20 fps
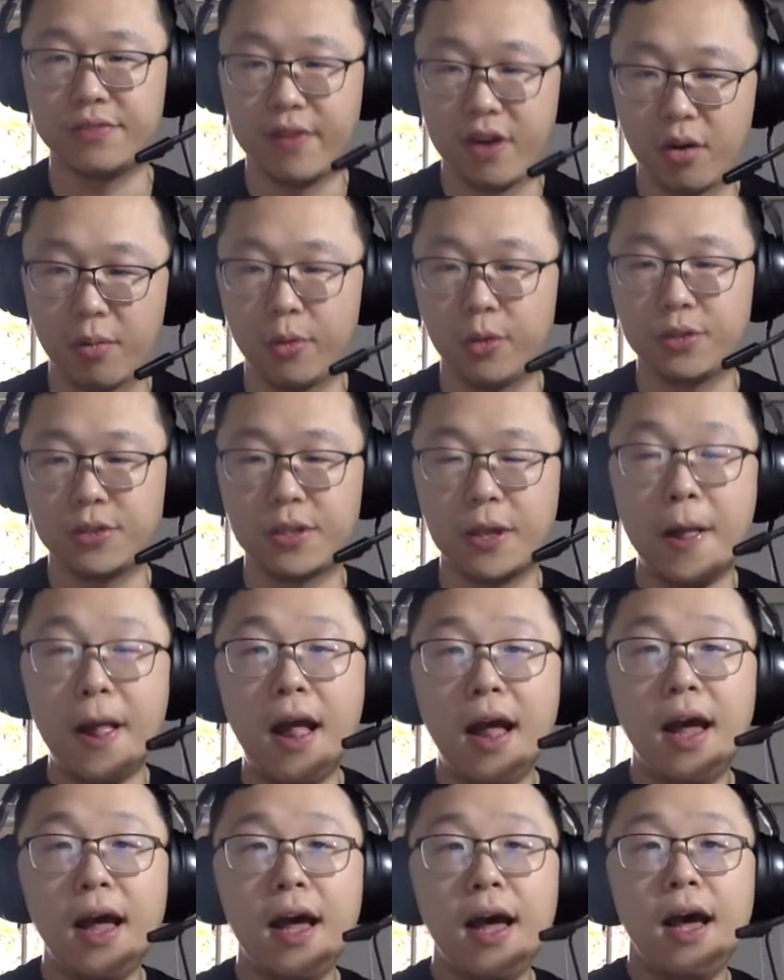variables.
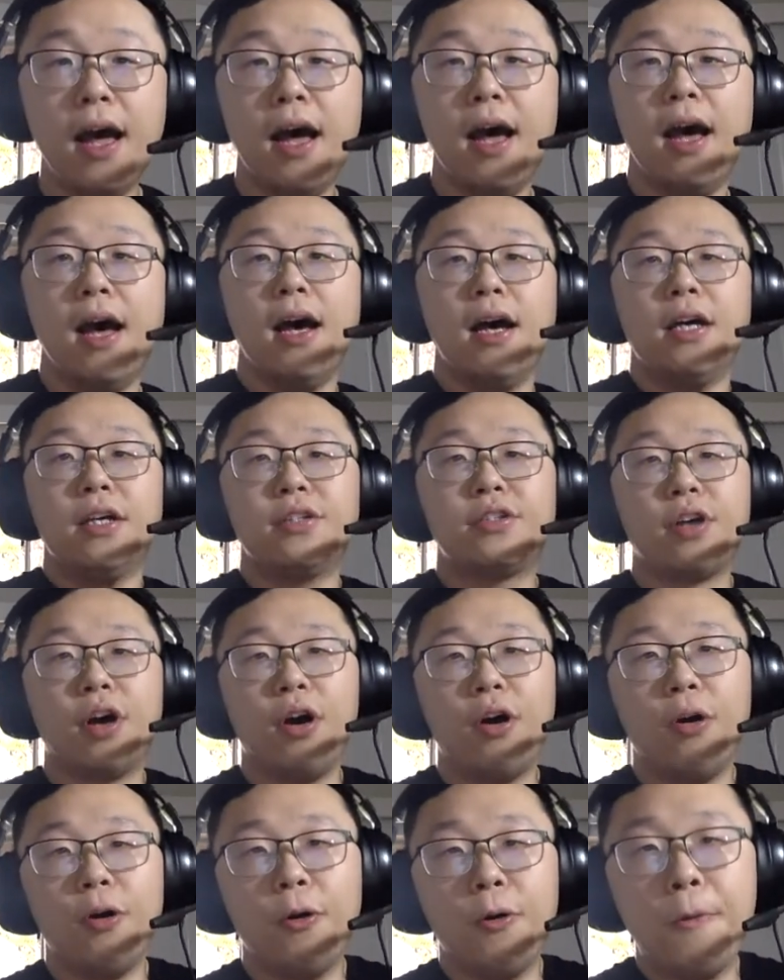
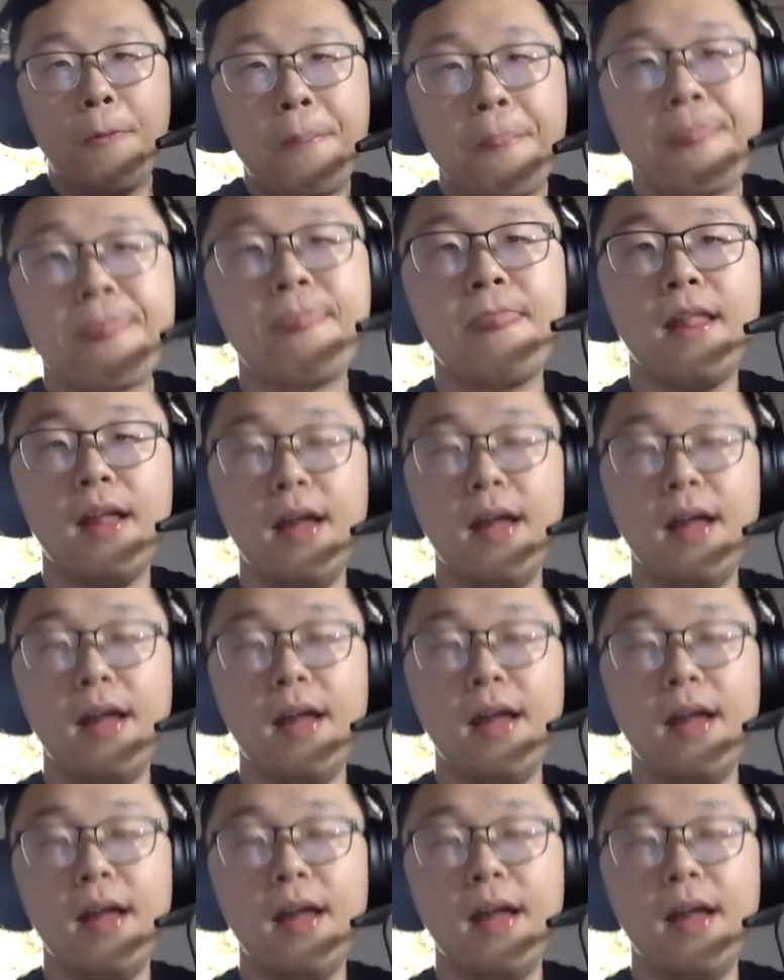So